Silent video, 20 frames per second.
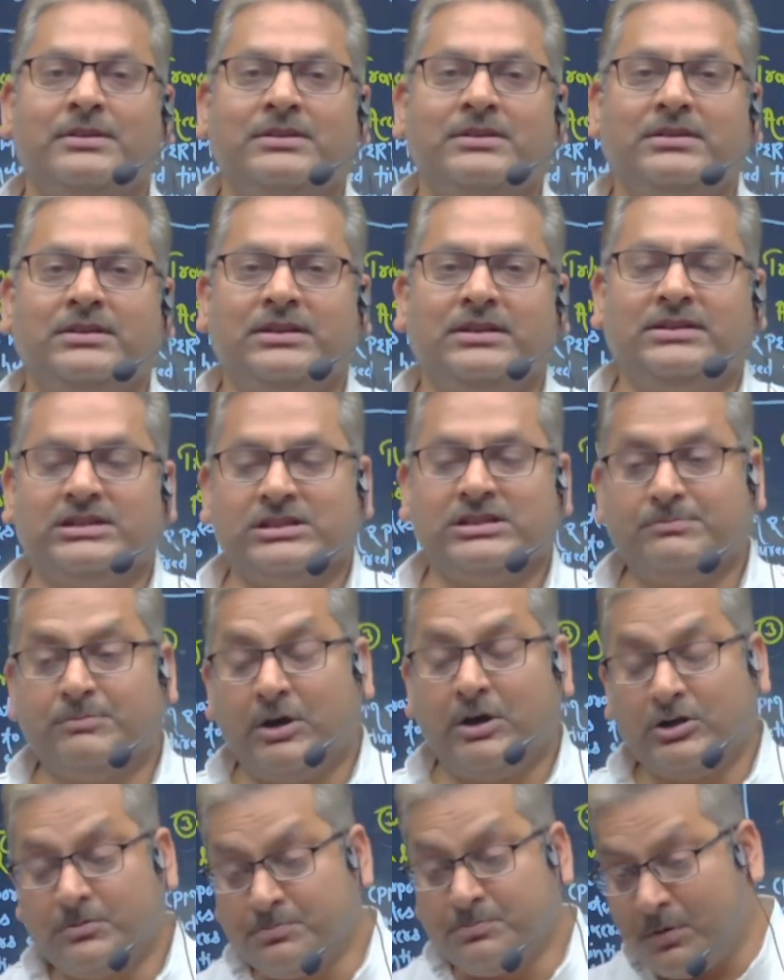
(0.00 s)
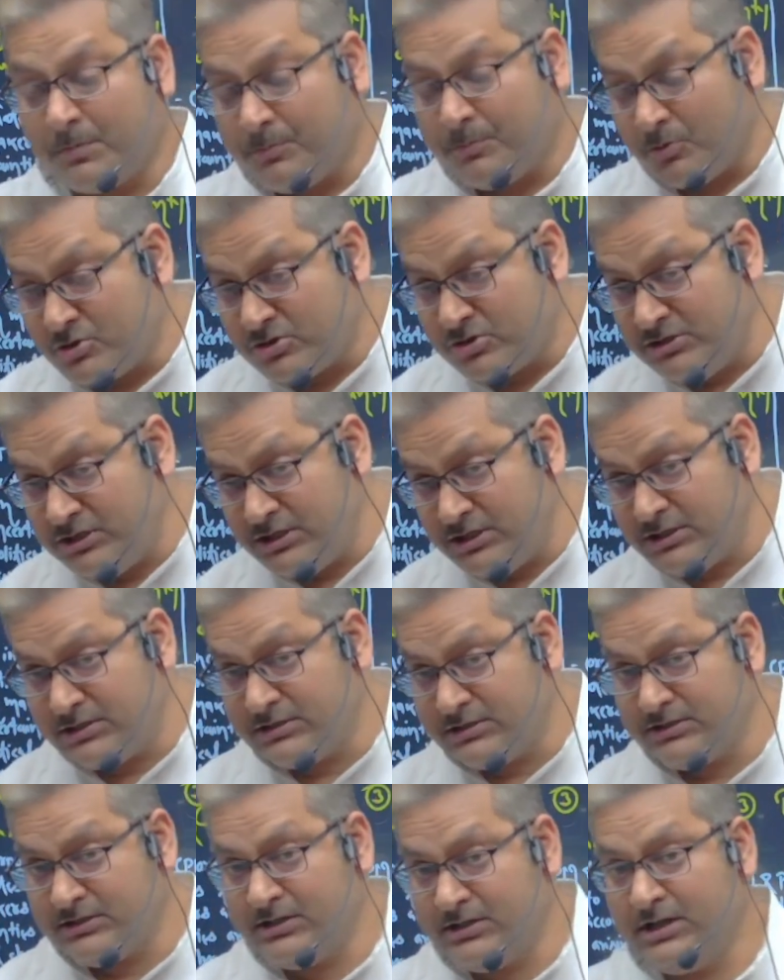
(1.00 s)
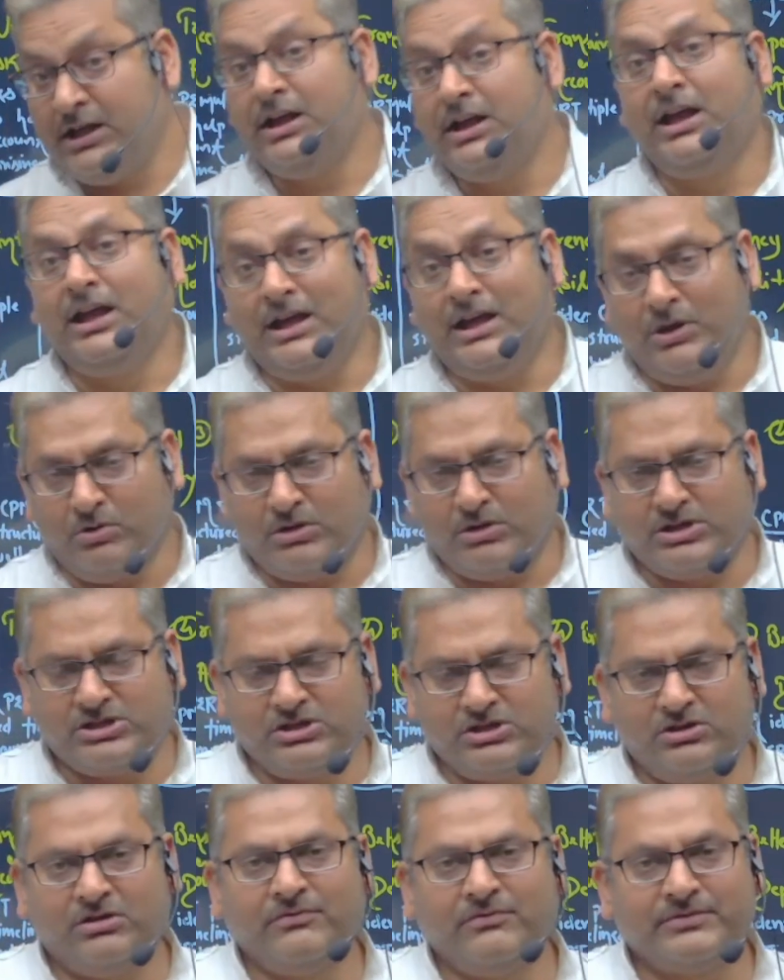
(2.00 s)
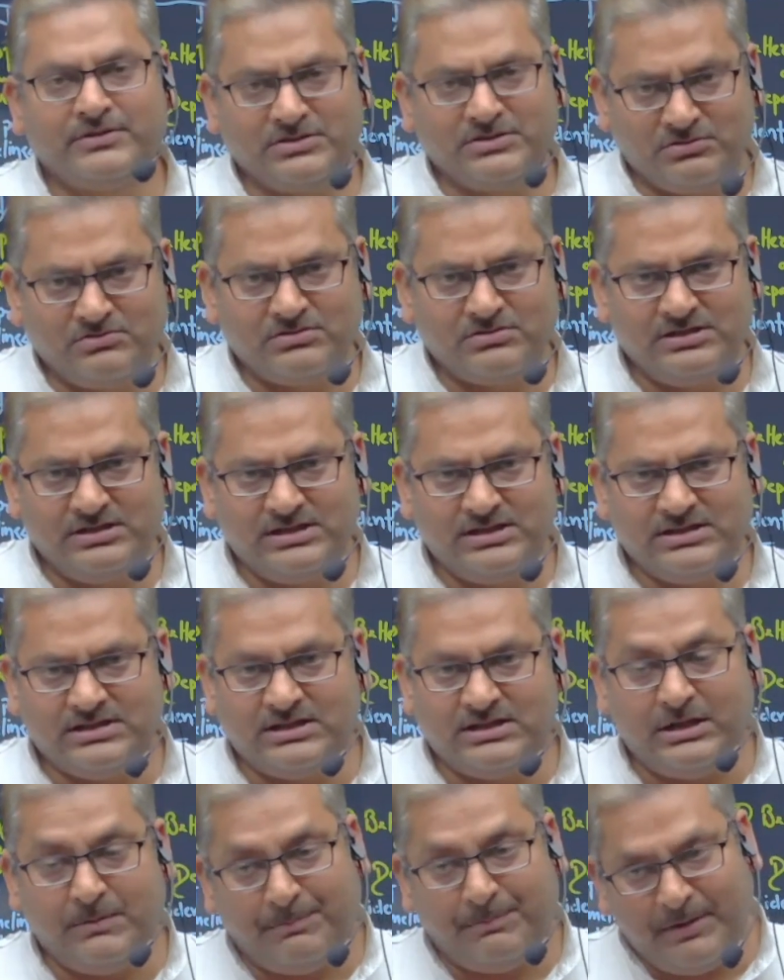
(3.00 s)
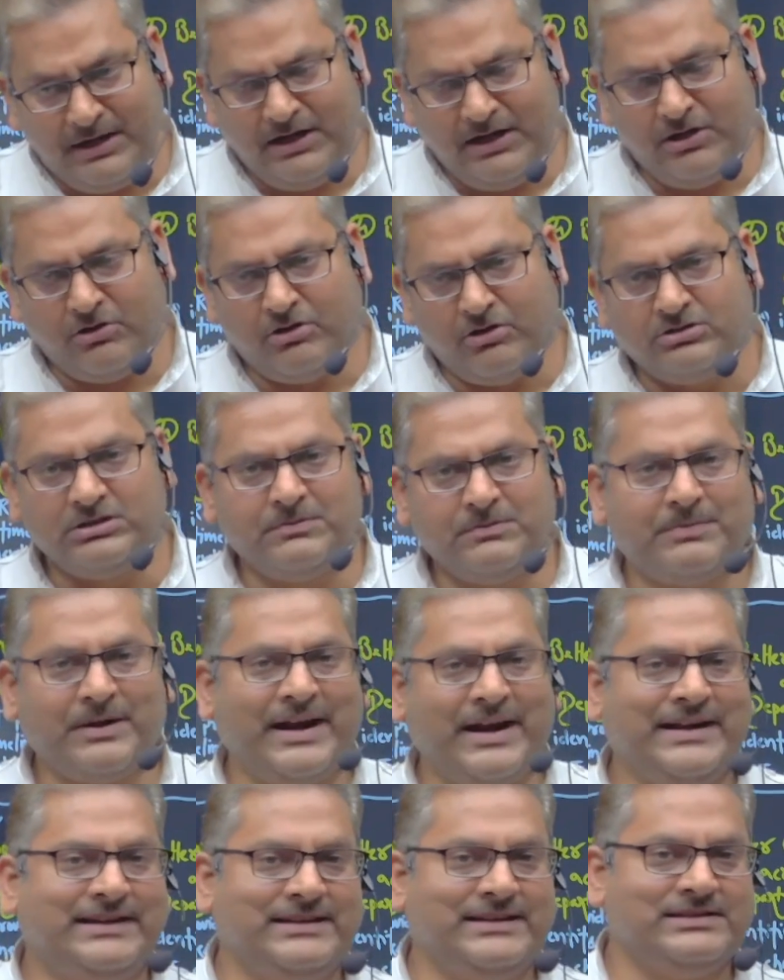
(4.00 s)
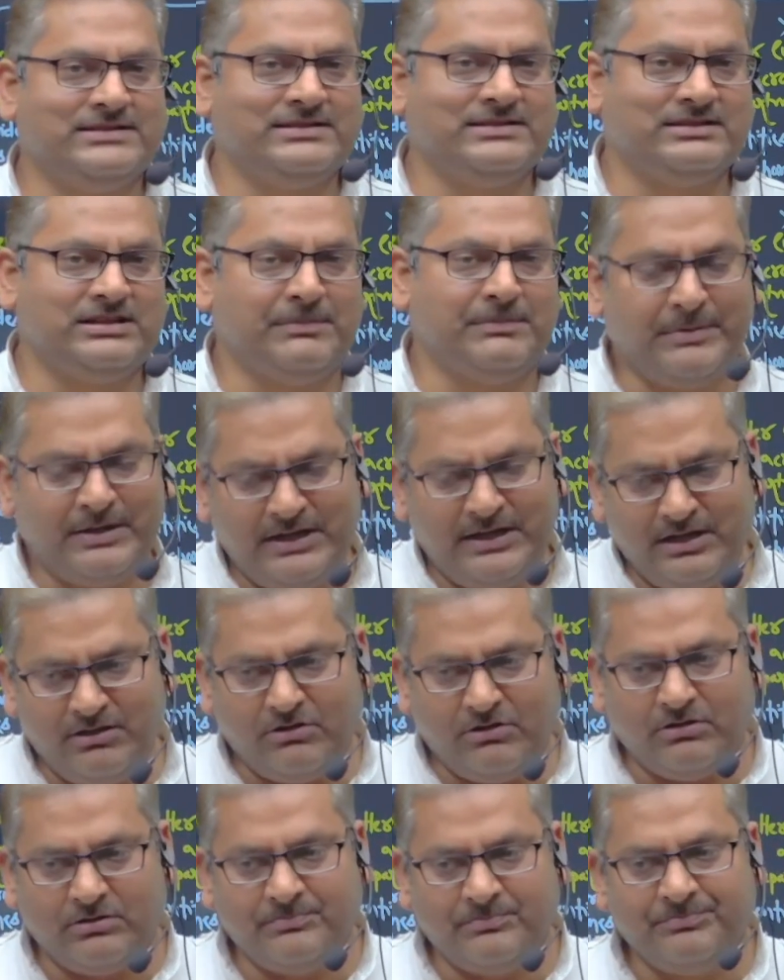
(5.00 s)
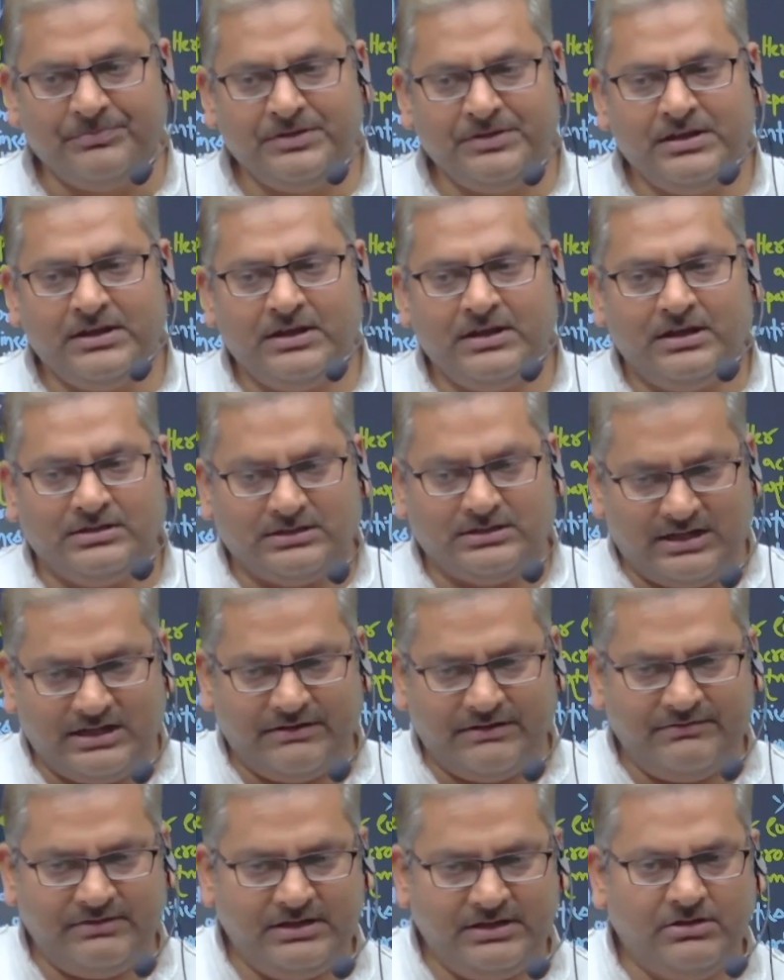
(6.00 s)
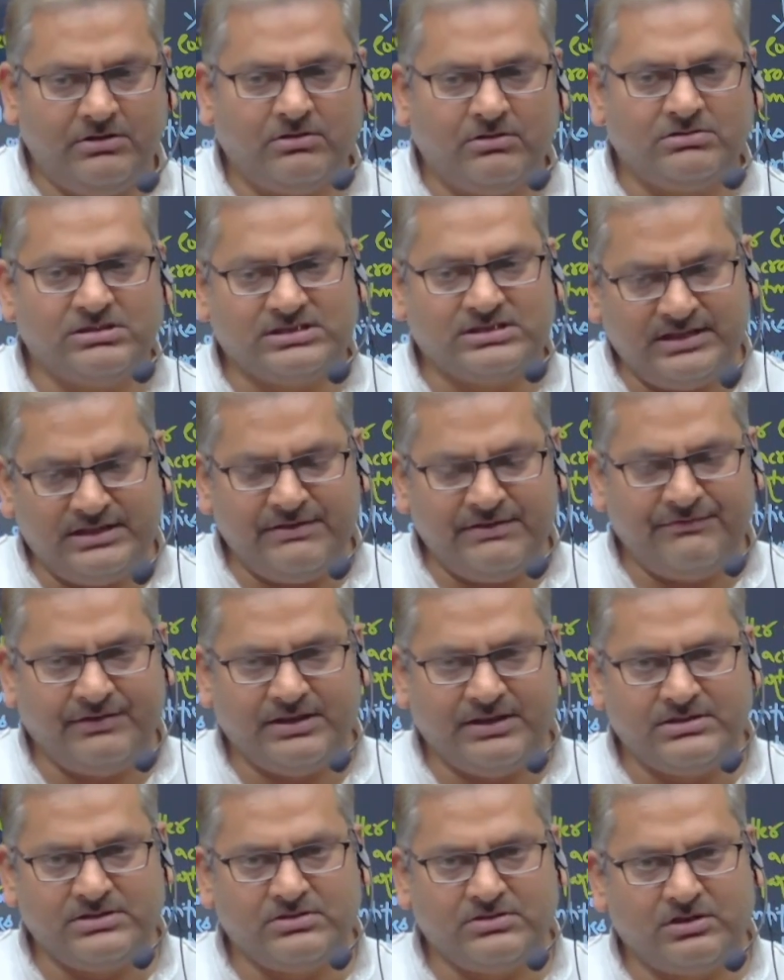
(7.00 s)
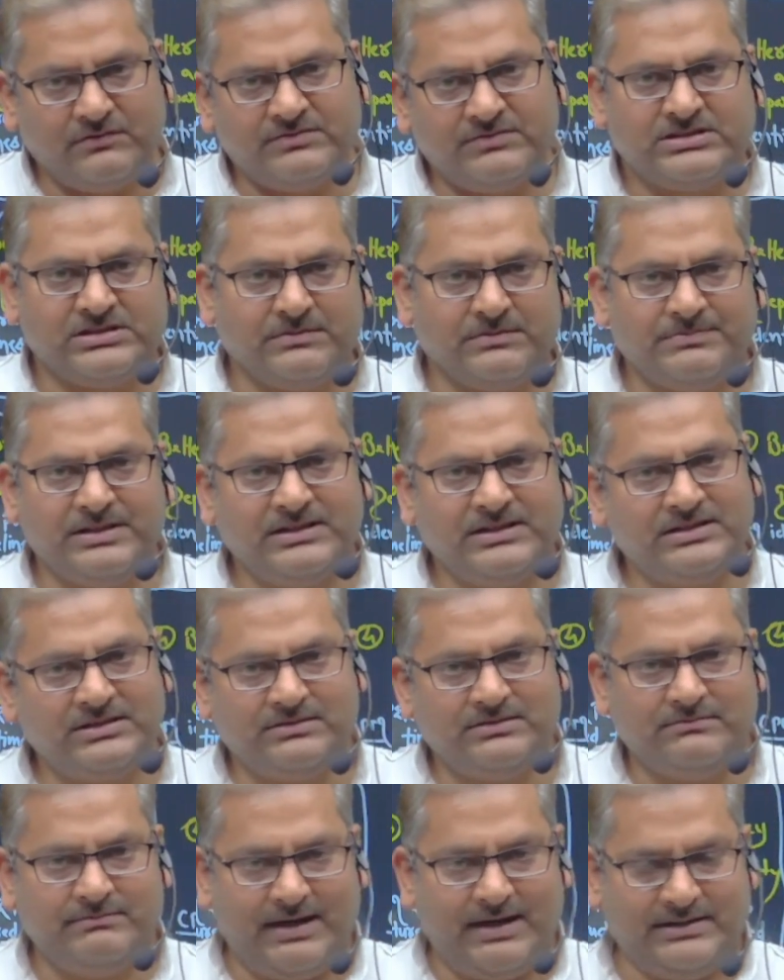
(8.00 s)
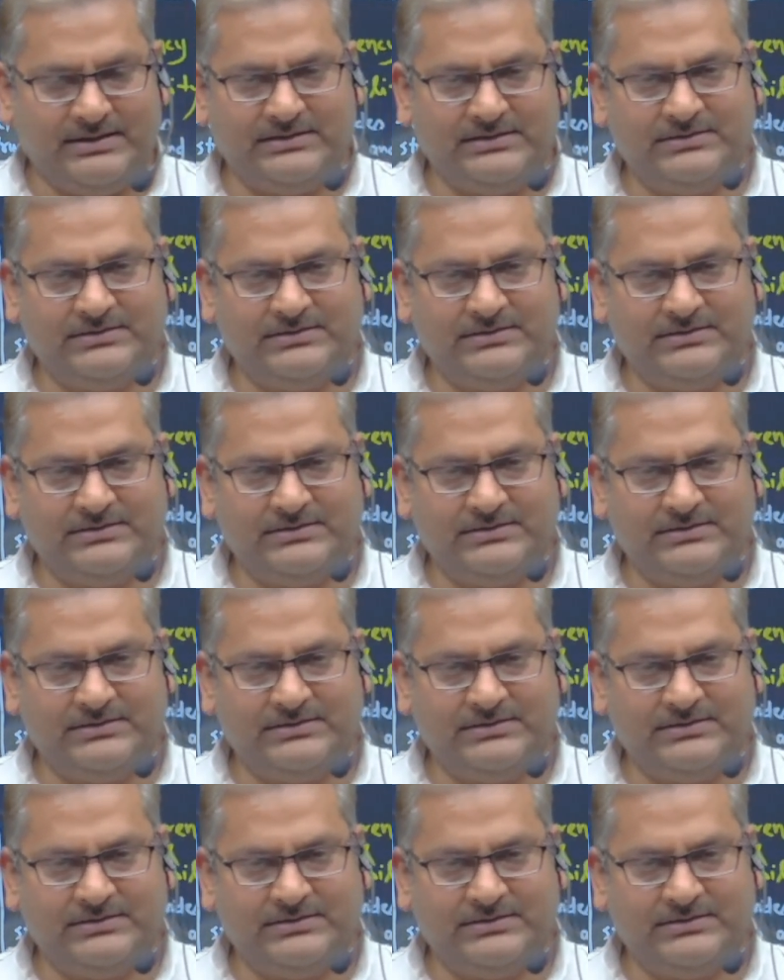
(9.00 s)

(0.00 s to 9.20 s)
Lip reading: It is about proportionate allocation of resources depending on the priorities, depending on the gravity or the significance of the subject matter.